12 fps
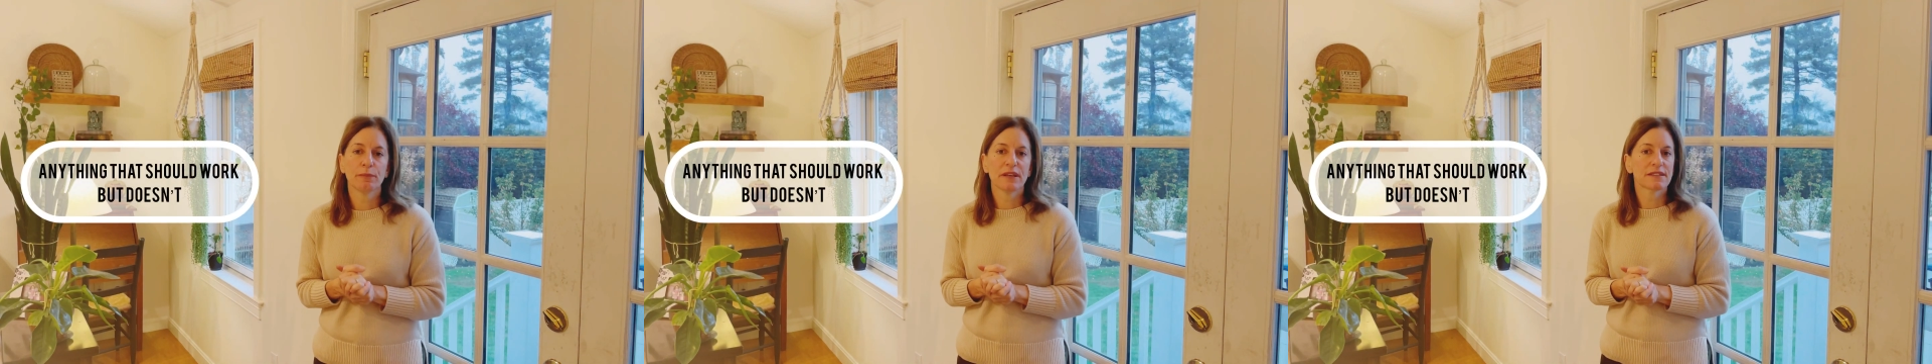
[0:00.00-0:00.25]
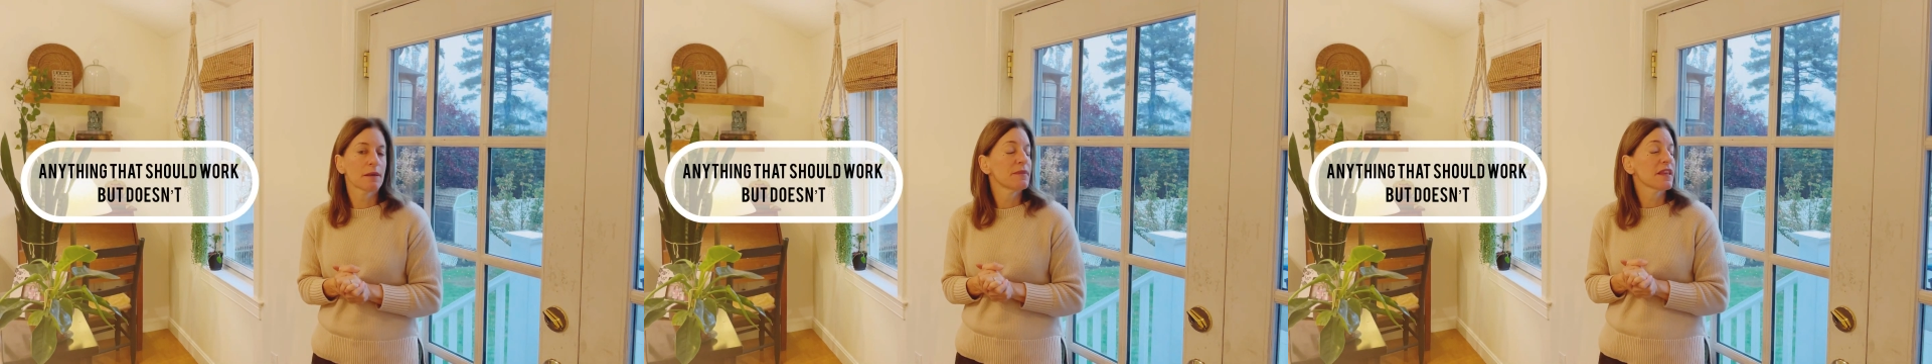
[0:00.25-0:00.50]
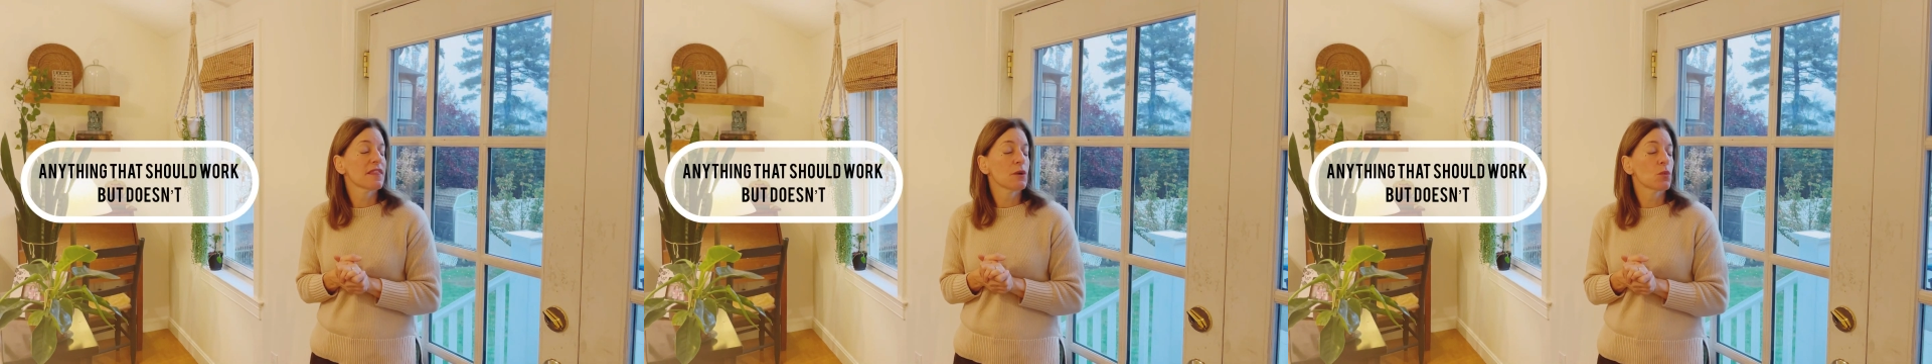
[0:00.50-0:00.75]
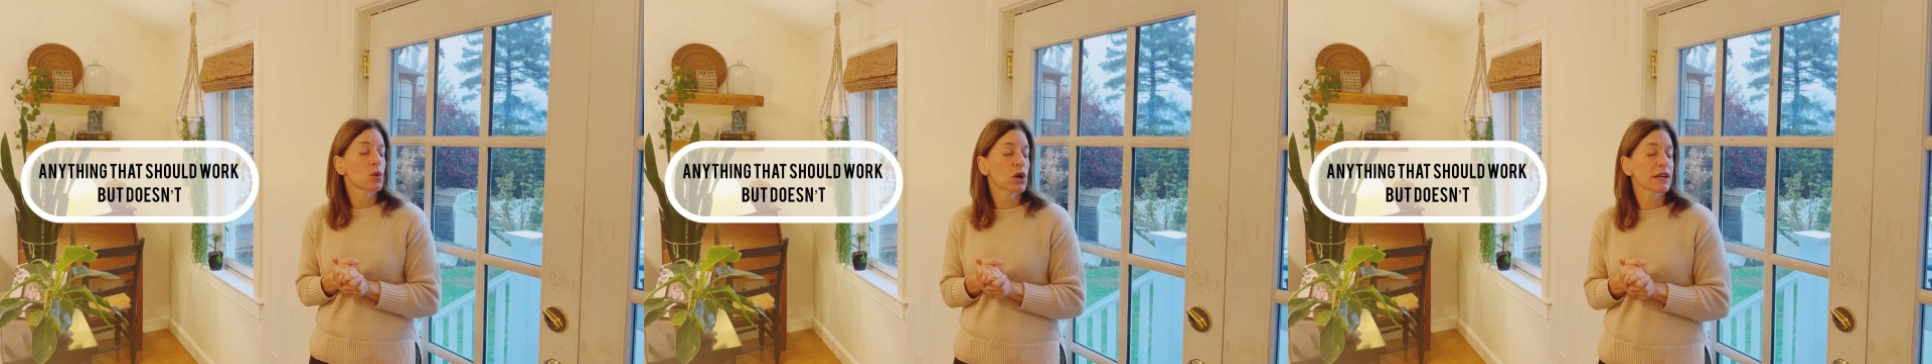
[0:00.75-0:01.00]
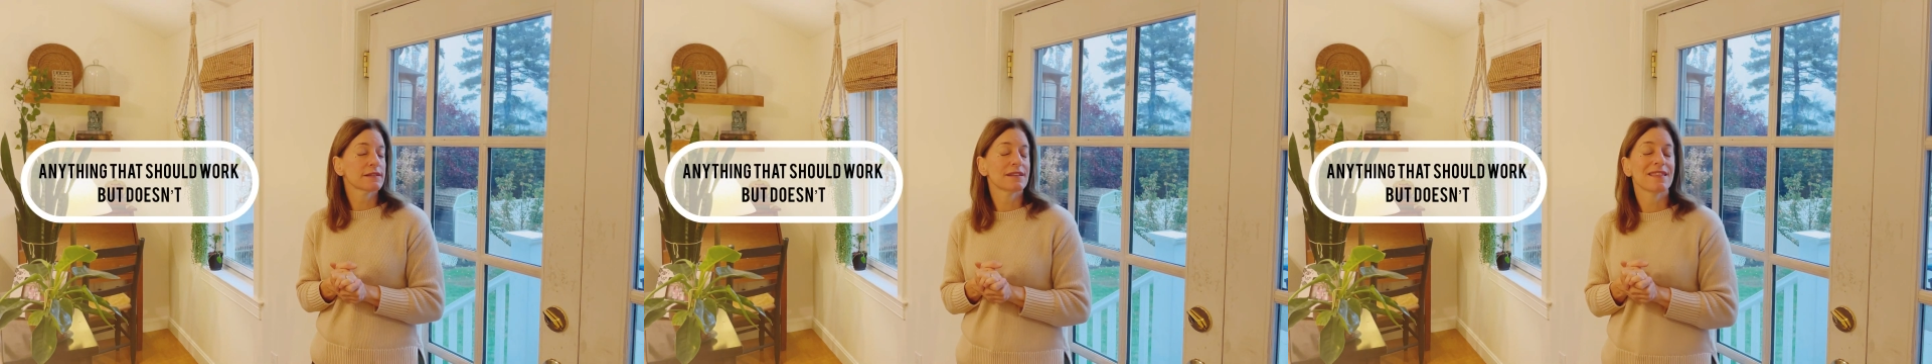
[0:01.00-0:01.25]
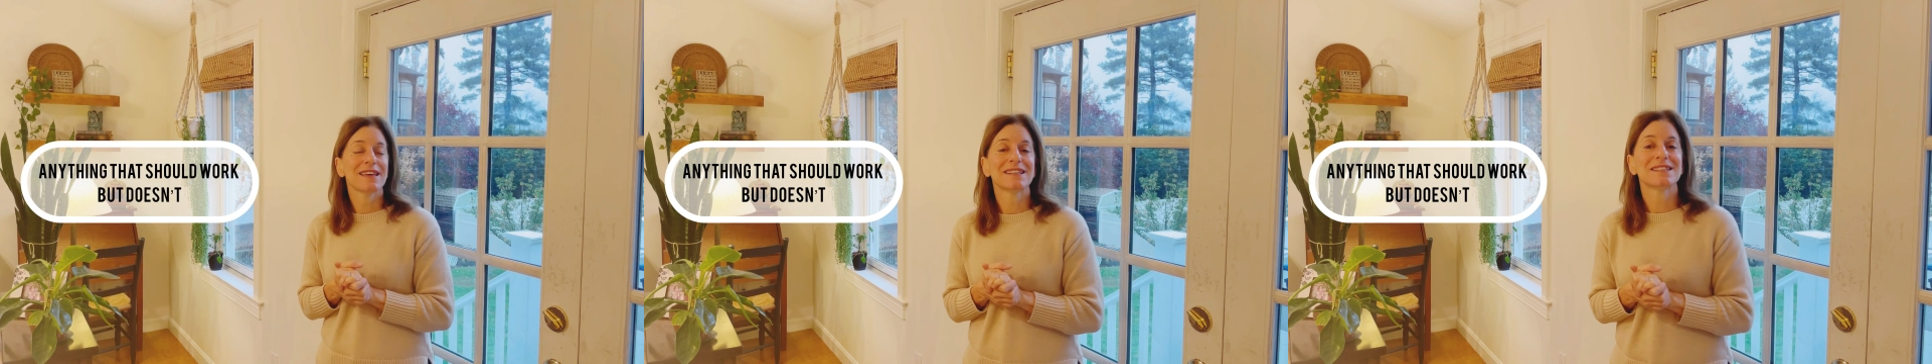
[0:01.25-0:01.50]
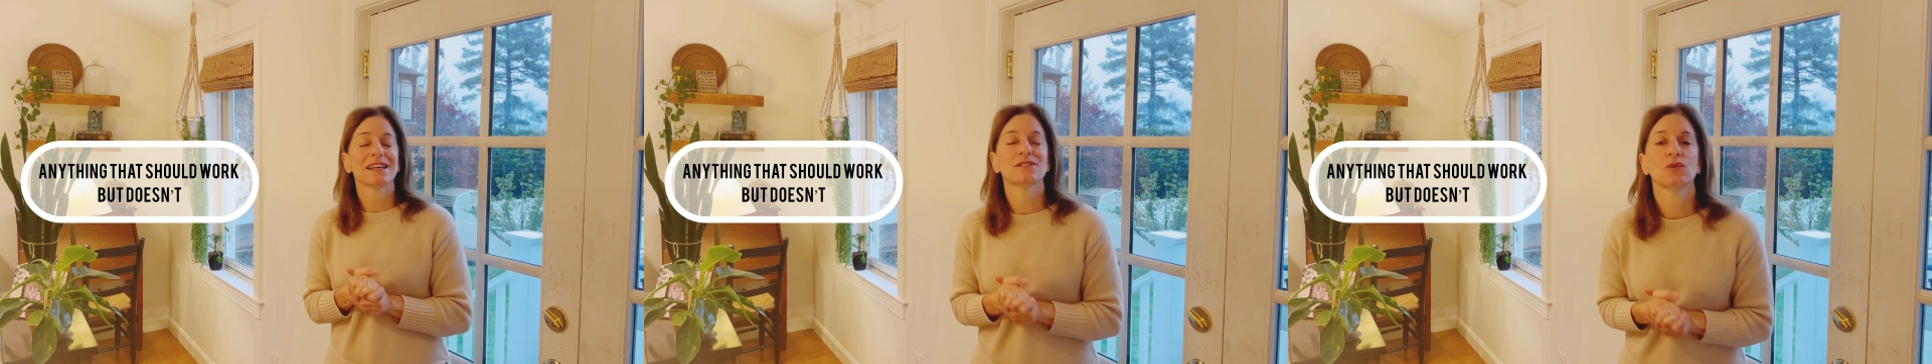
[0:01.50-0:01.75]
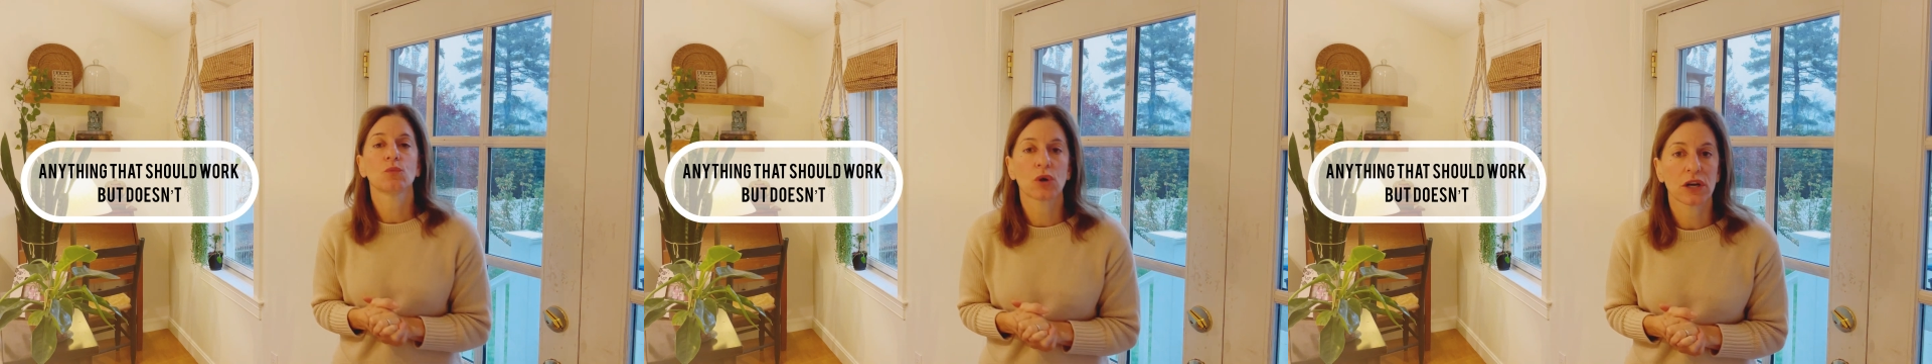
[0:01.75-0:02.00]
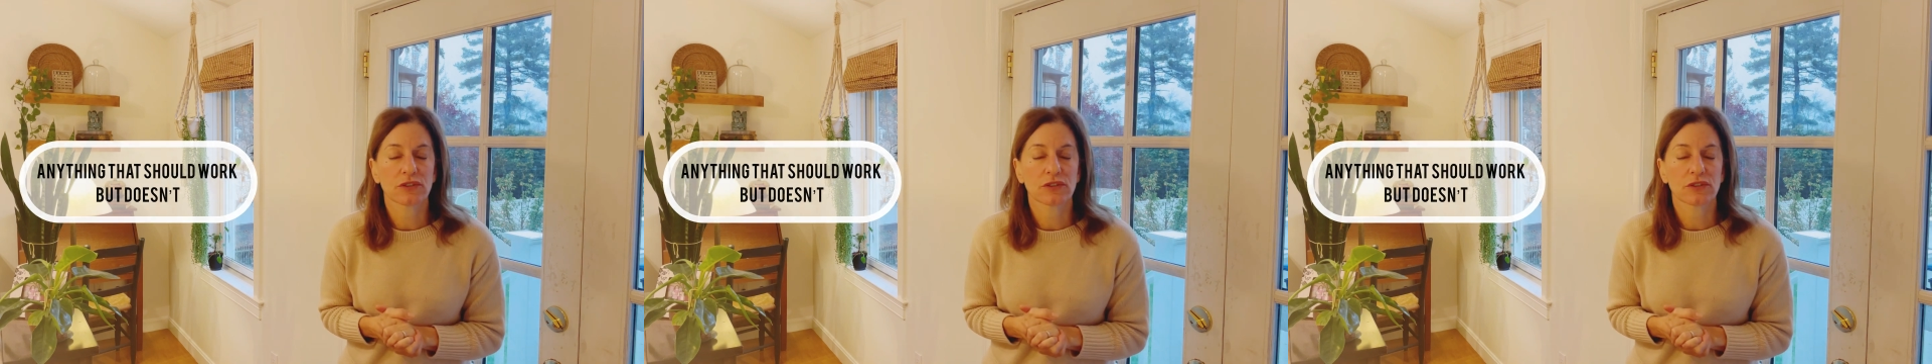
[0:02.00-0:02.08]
be something that works that doesn't work.